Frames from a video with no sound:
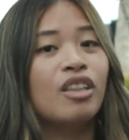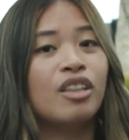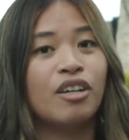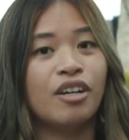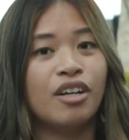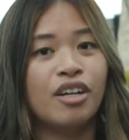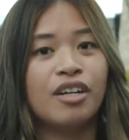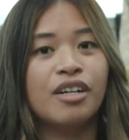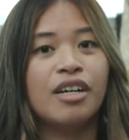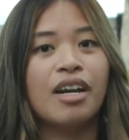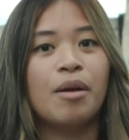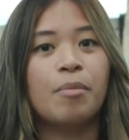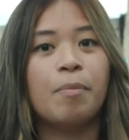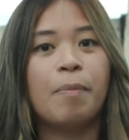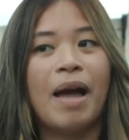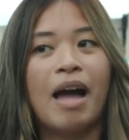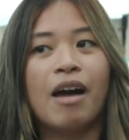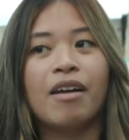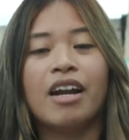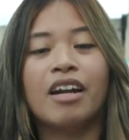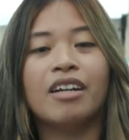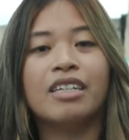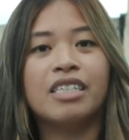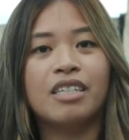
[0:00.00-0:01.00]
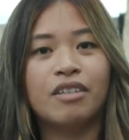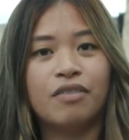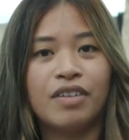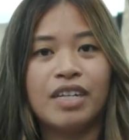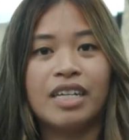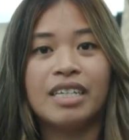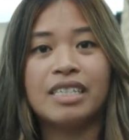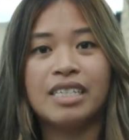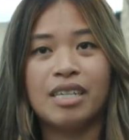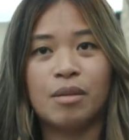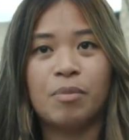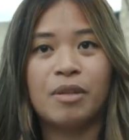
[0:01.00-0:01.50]
learn about our
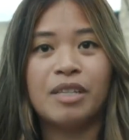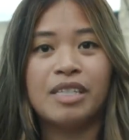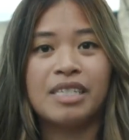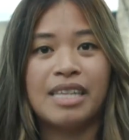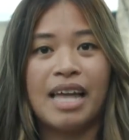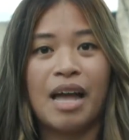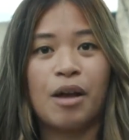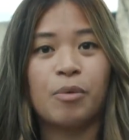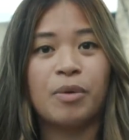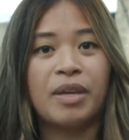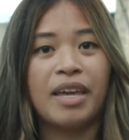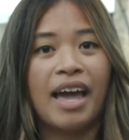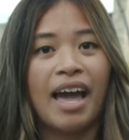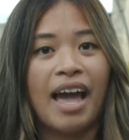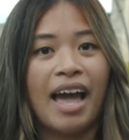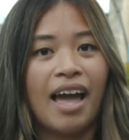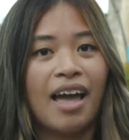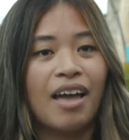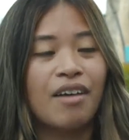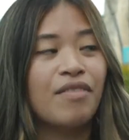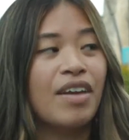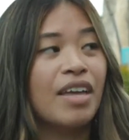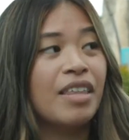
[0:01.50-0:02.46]
different exhibits that we have,